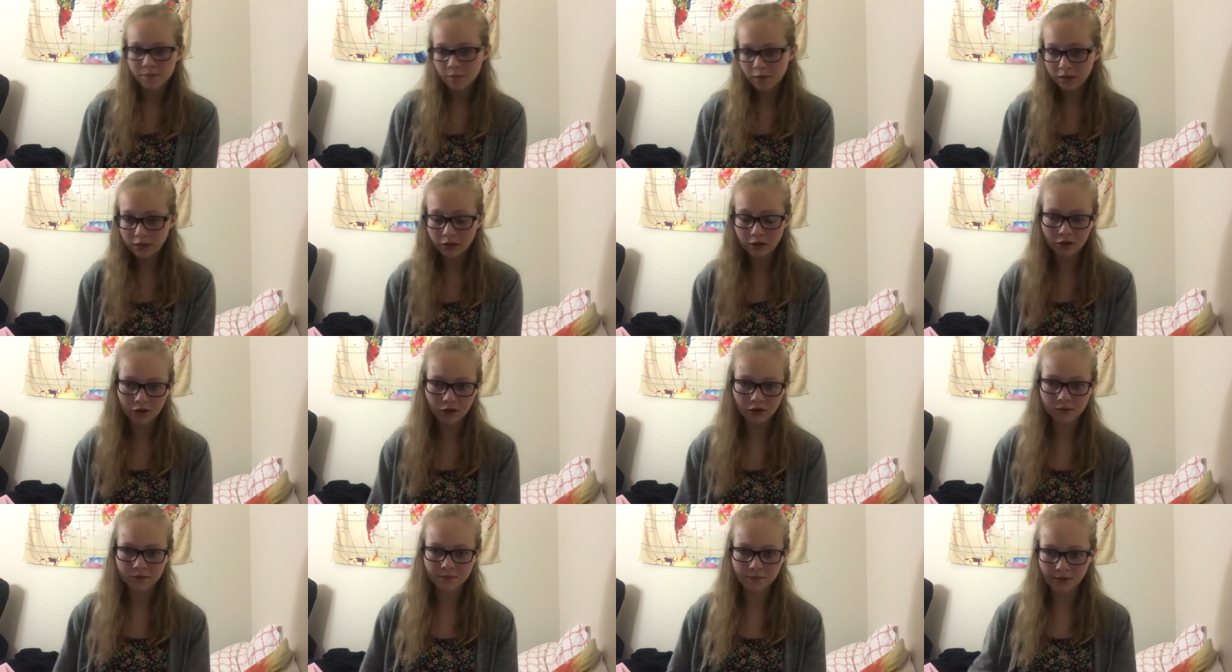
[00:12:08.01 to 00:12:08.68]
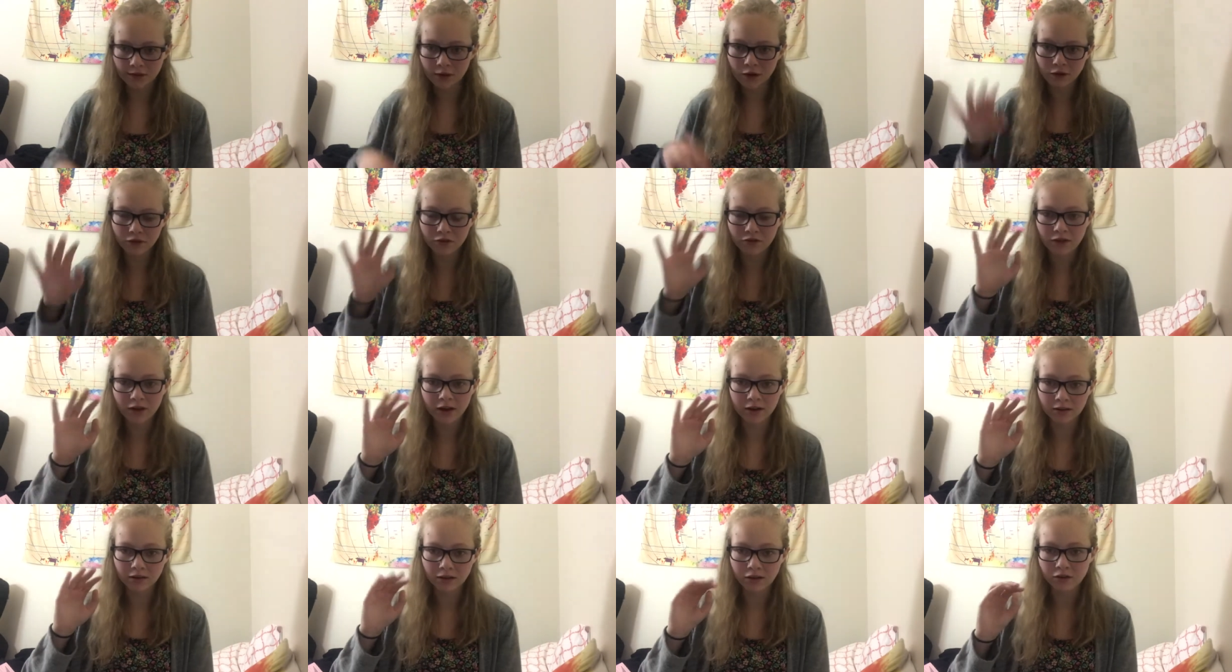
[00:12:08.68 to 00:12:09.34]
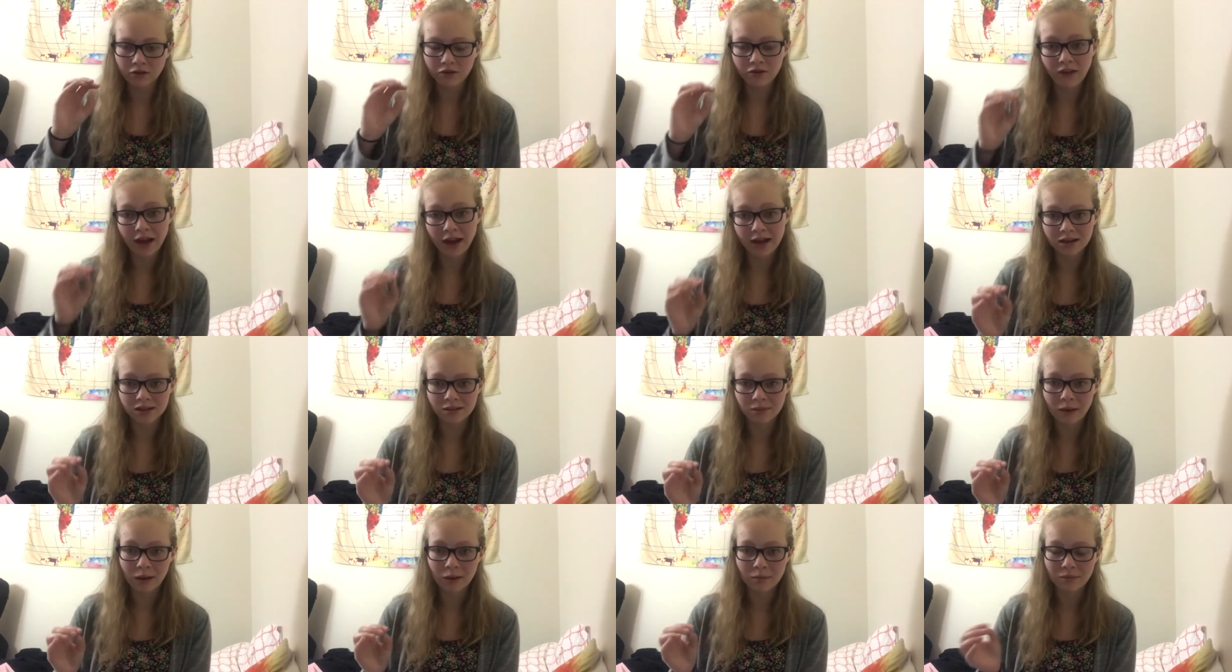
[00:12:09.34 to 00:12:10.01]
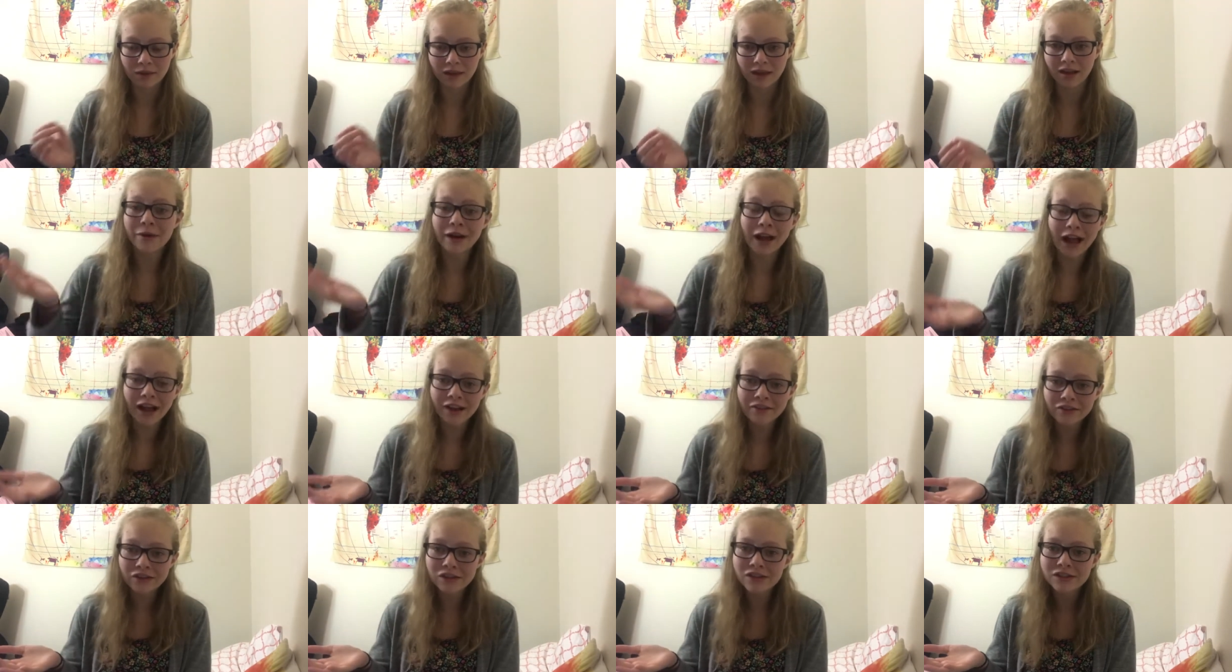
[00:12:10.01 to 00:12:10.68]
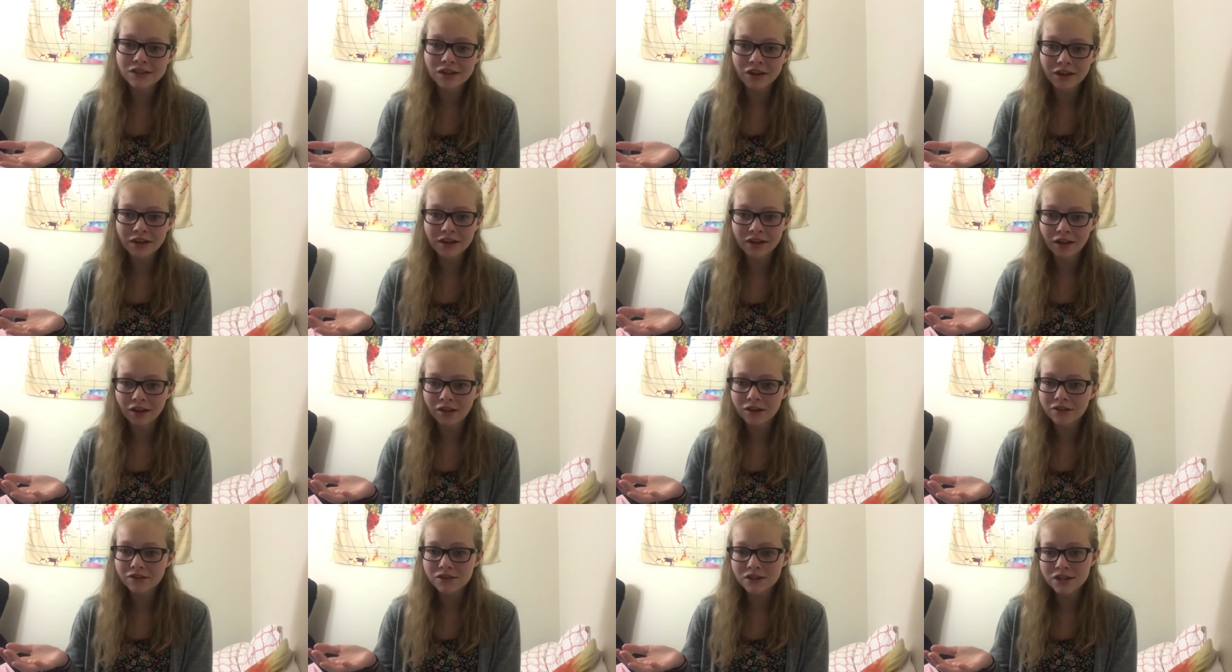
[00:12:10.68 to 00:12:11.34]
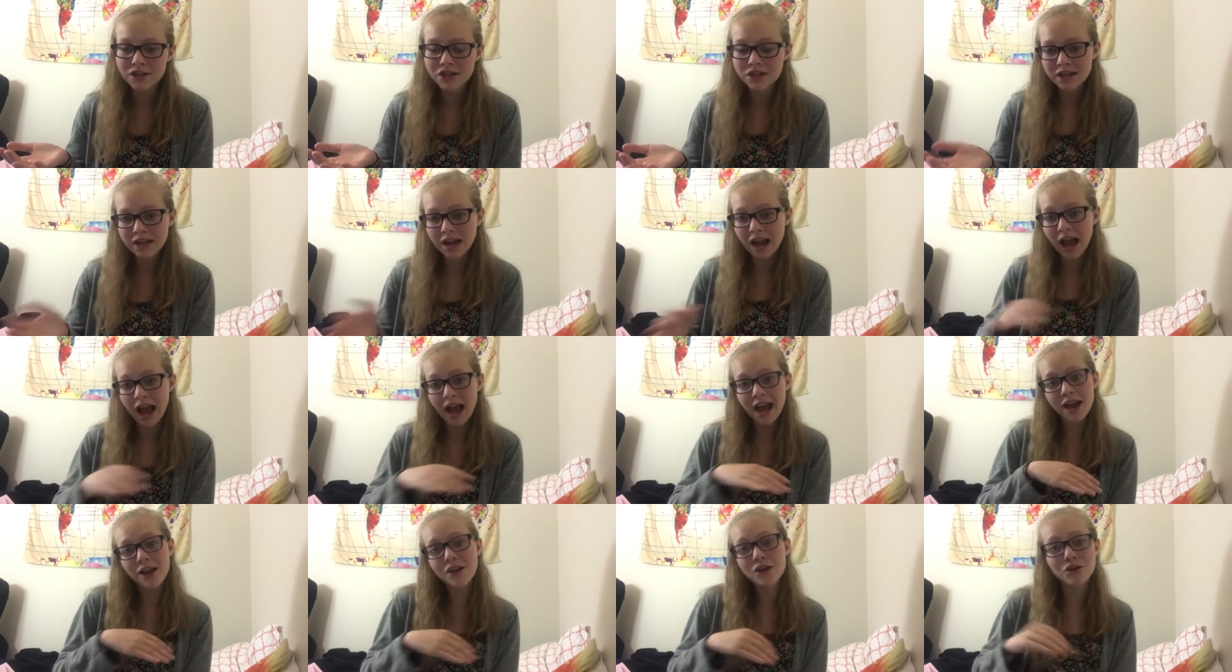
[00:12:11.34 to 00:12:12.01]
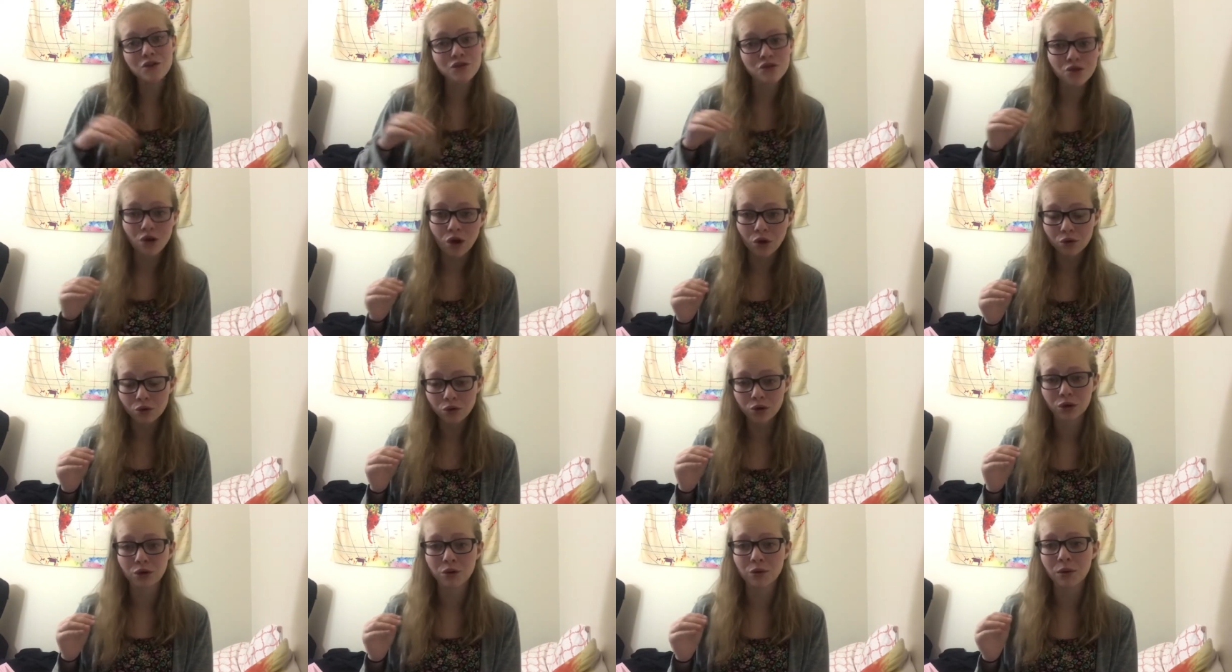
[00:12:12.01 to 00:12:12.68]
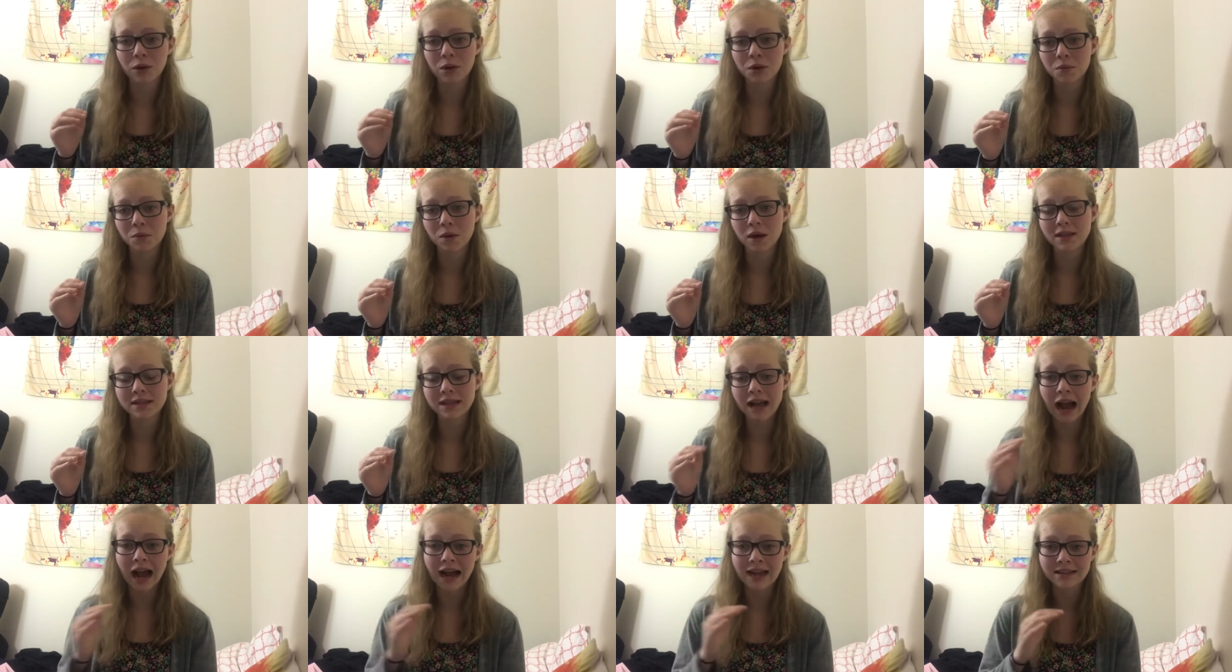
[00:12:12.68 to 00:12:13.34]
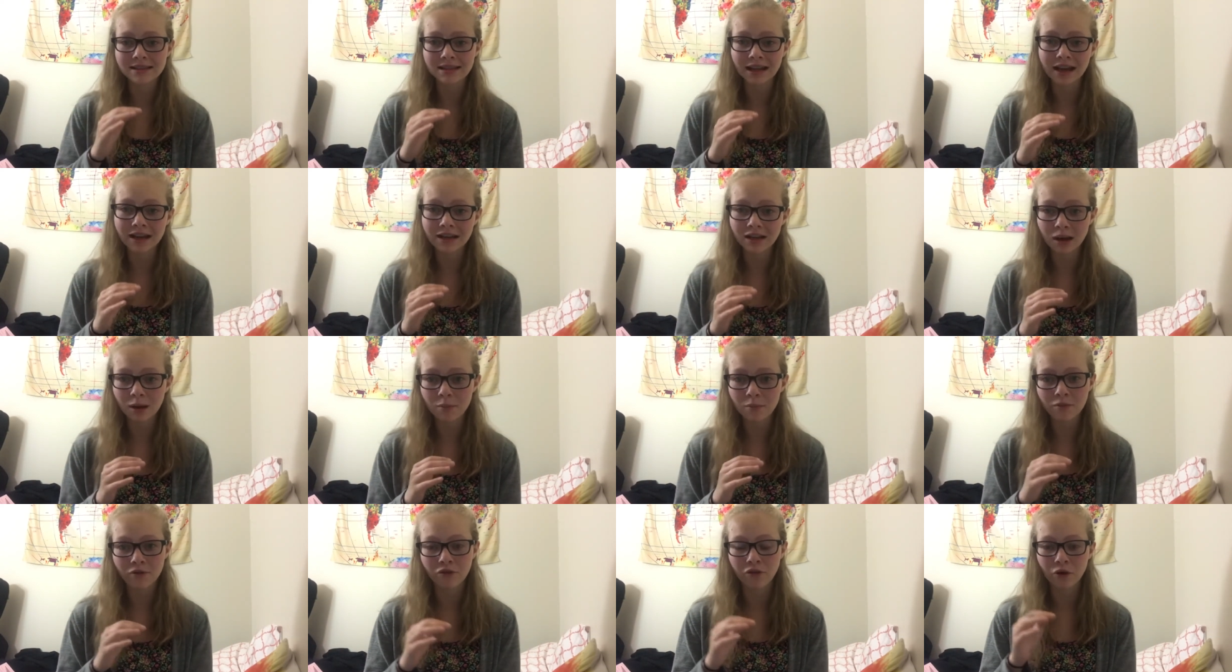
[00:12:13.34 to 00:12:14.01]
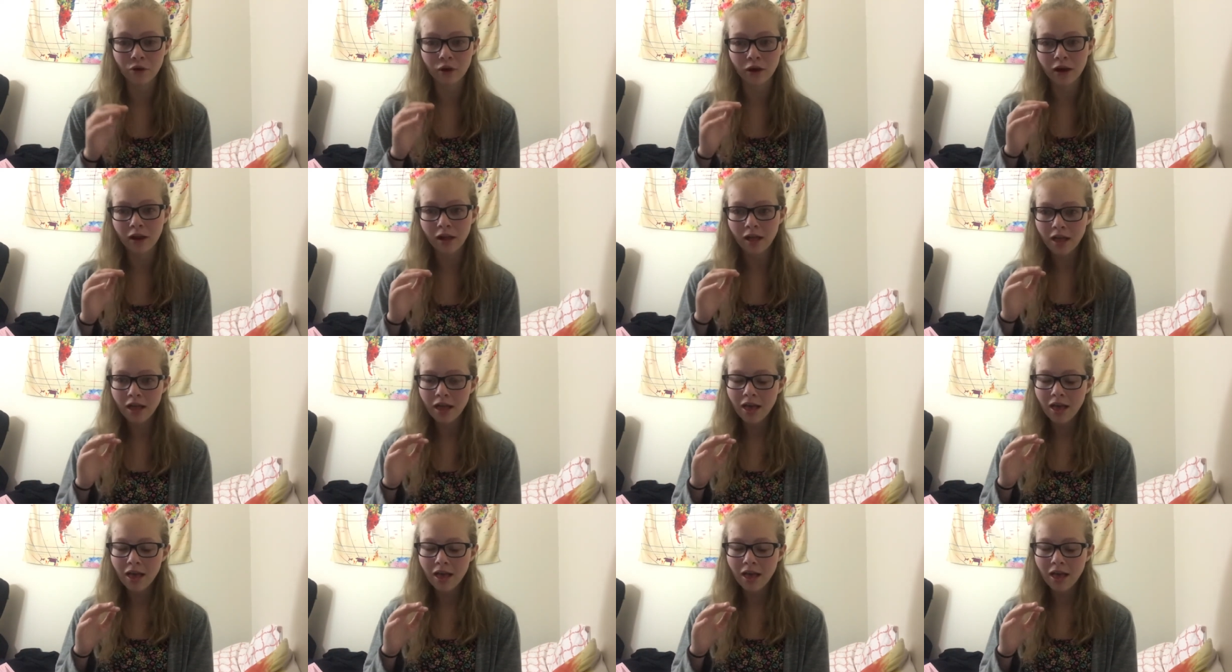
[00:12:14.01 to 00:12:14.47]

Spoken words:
Little fun little fact about me. When I first started Color of Teaching, I had no clue what it was. I signed up for